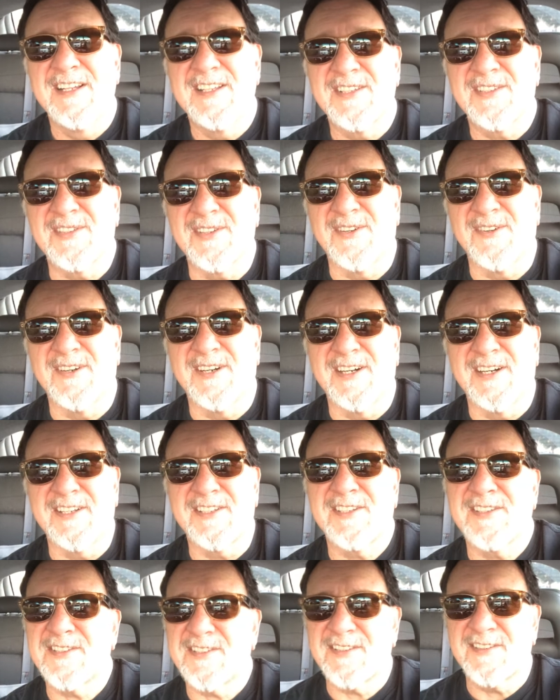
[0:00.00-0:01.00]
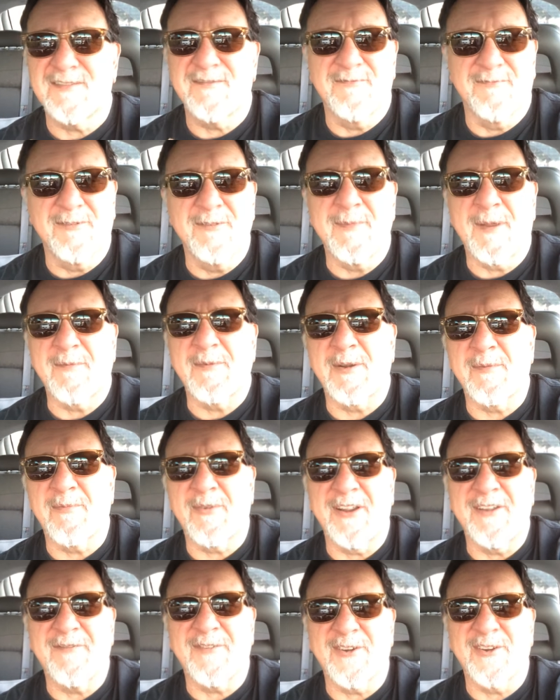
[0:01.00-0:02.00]
So just remember to
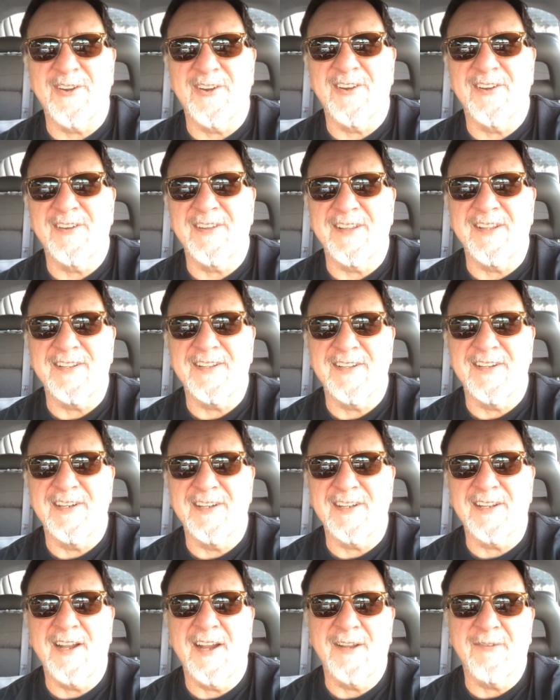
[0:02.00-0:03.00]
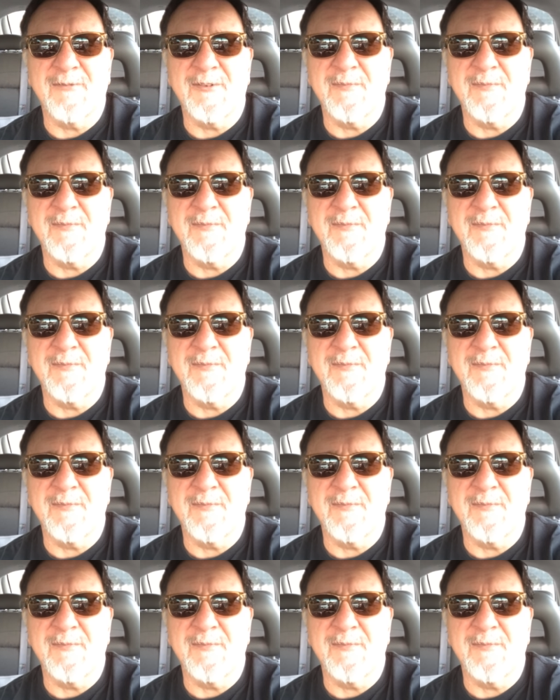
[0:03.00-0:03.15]
pray for her that God